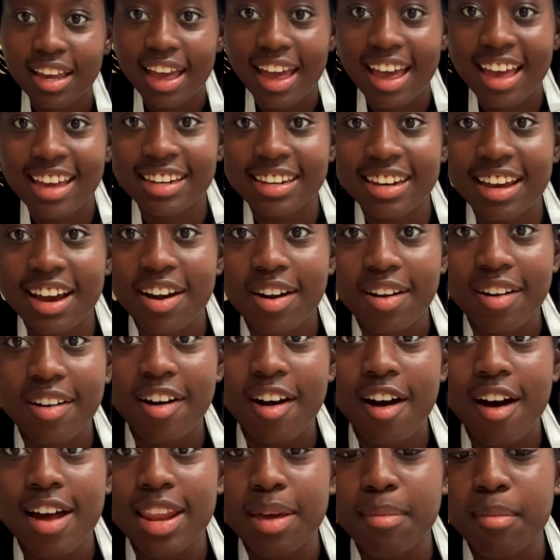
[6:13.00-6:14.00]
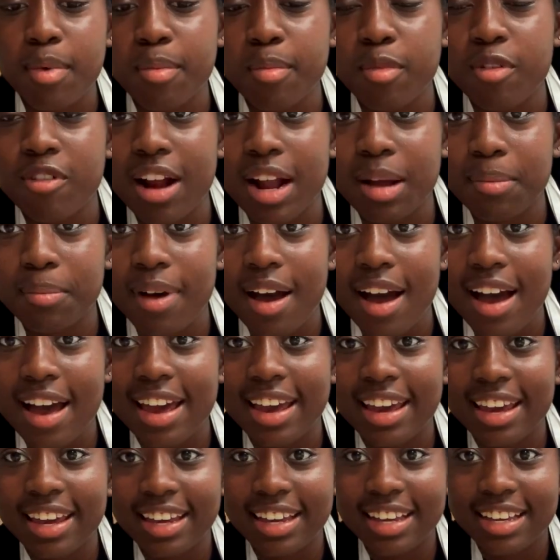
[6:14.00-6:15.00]
And now our lemon meringue
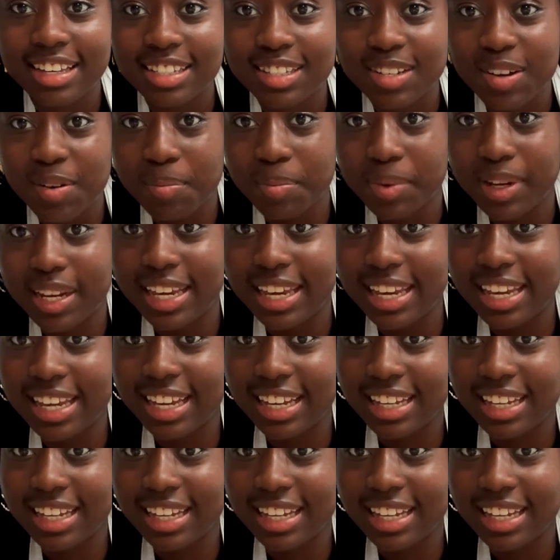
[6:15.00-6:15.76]
pie is complete.